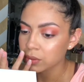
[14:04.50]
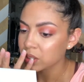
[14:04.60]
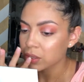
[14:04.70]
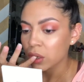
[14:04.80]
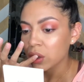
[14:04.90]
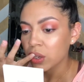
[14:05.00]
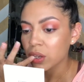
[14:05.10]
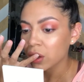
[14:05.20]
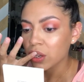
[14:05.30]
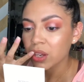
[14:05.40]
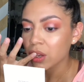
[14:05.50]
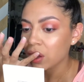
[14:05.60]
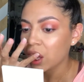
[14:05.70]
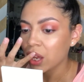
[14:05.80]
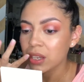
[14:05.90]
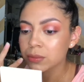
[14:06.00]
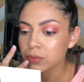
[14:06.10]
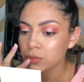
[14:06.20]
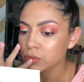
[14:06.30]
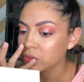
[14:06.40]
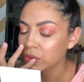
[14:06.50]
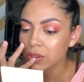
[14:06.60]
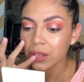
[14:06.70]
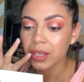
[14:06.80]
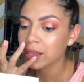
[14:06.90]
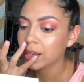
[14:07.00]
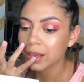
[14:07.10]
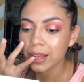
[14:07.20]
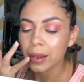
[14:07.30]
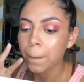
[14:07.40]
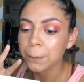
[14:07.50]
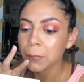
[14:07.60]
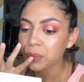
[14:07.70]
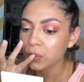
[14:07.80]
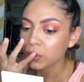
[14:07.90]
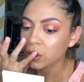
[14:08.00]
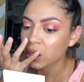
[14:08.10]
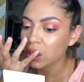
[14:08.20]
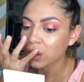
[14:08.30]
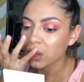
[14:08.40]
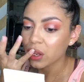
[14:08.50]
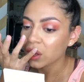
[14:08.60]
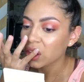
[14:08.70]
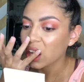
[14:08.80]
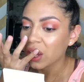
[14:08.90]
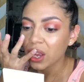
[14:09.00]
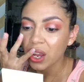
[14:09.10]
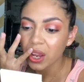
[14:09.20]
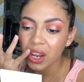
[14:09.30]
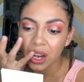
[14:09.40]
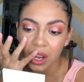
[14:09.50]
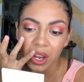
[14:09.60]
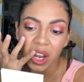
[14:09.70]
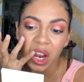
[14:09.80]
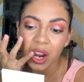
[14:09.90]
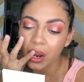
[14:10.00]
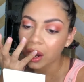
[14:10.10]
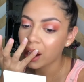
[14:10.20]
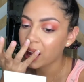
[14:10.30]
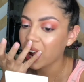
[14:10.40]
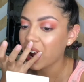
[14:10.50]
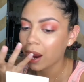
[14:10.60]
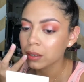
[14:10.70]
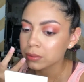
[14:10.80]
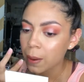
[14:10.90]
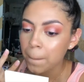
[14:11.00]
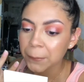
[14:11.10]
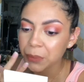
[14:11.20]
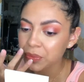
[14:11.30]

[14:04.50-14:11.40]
Request my chariot to get ya. The doors open. Take the high road and hop in.